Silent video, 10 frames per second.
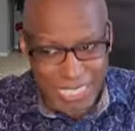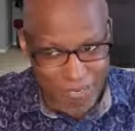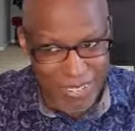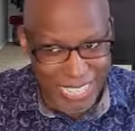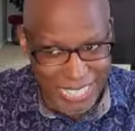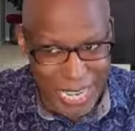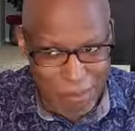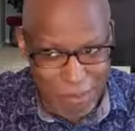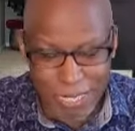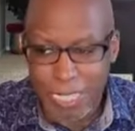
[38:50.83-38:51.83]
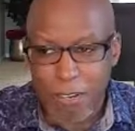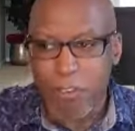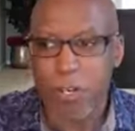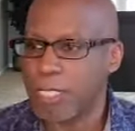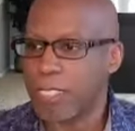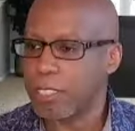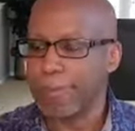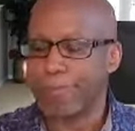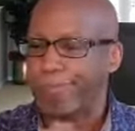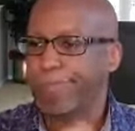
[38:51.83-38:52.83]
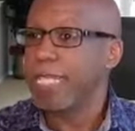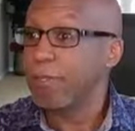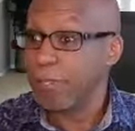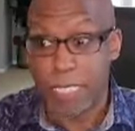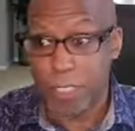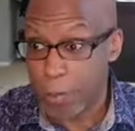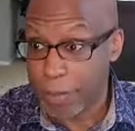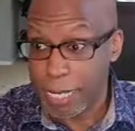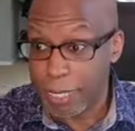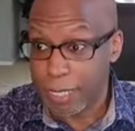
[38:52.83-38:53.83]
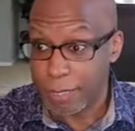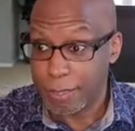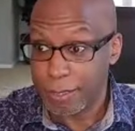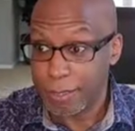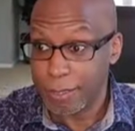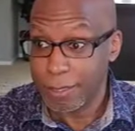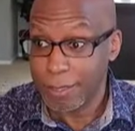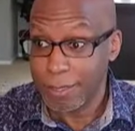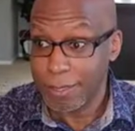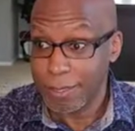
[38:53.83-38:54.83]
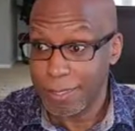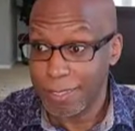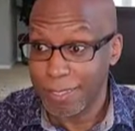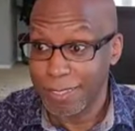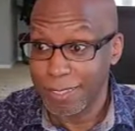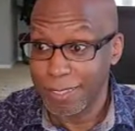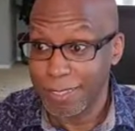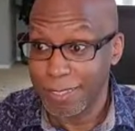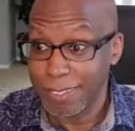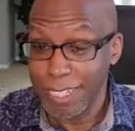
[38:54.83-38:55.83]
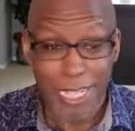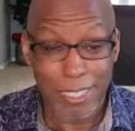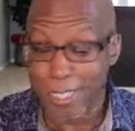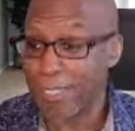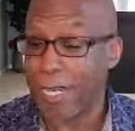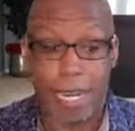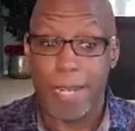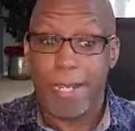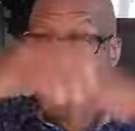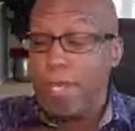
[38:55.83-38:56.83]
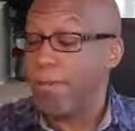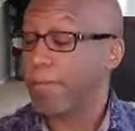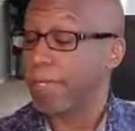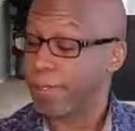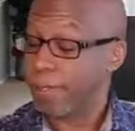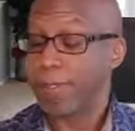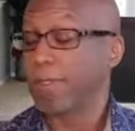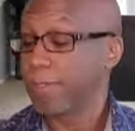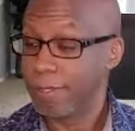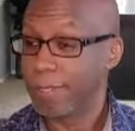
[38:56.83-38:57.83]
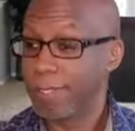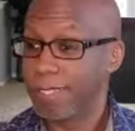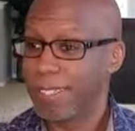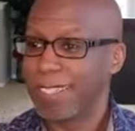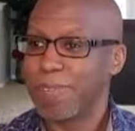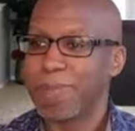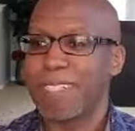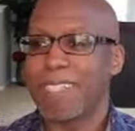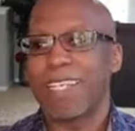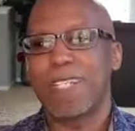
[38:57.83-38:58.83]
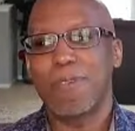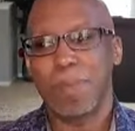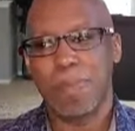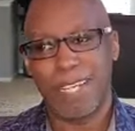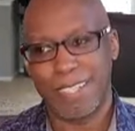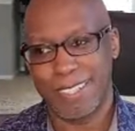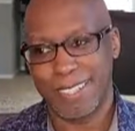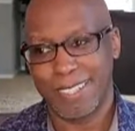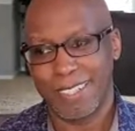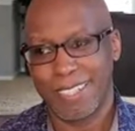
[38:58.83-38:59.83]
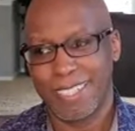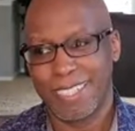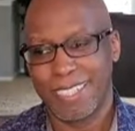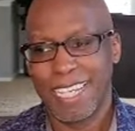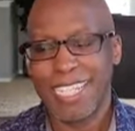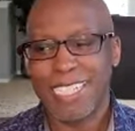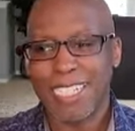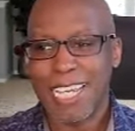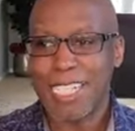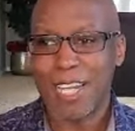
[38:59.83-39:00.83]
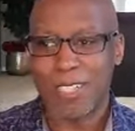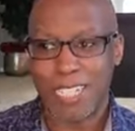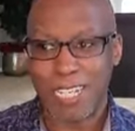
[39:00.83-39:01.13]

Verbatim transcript: his faith came in. See, at first he just said, he was disobedient. Right. He just said, I ain't going. Mm-hmm. But then he repented. And see, that's how